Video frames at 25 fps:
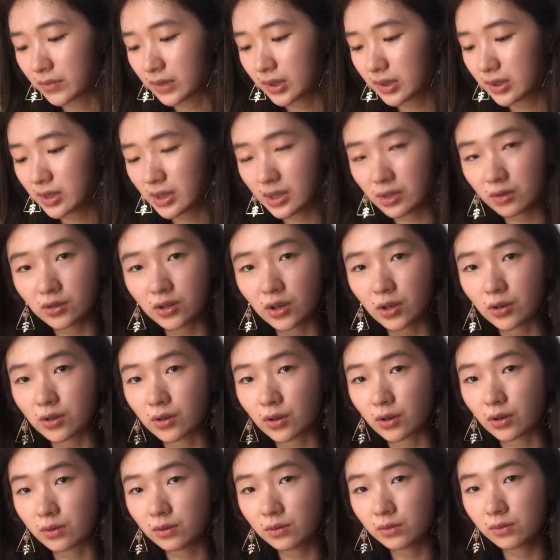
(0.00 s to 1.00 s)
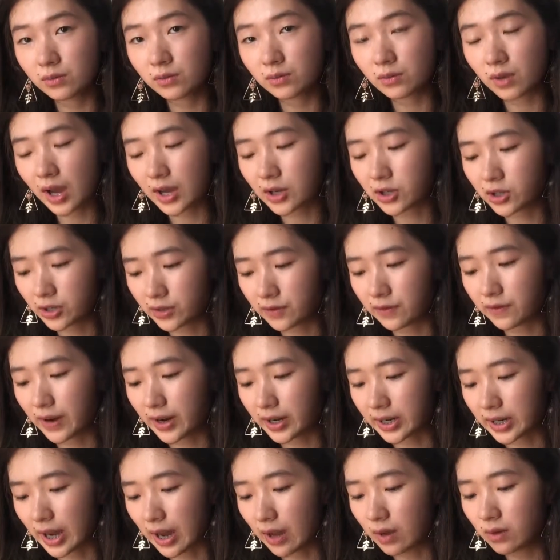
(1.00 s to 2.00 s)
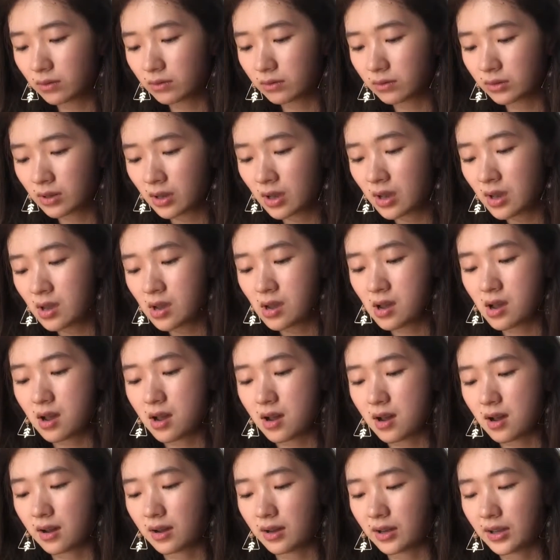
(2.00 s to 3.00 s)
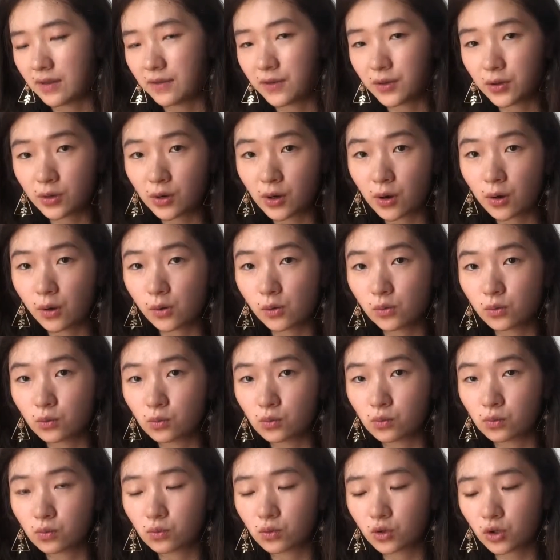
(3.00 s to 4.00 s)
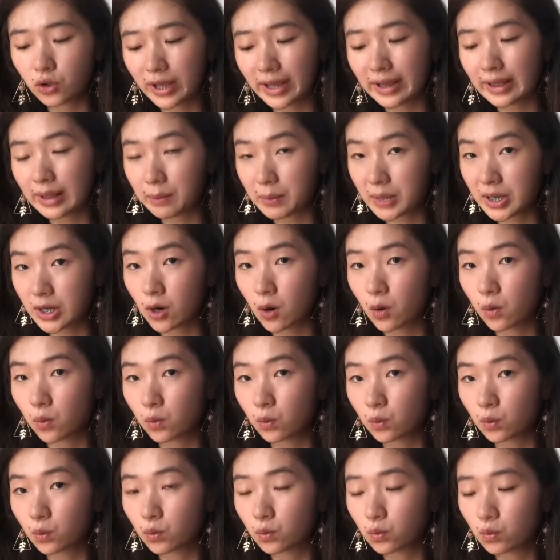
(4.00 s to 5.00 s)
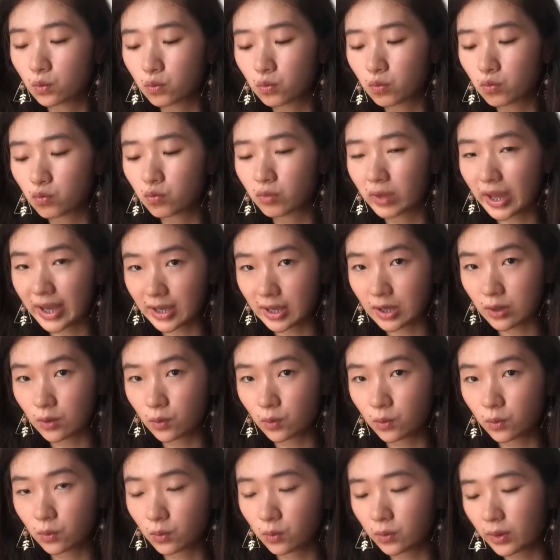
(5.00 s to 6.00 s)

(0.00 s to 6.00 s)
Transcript: Still don't know. I should find out. If you know, you can let me know. Thank you.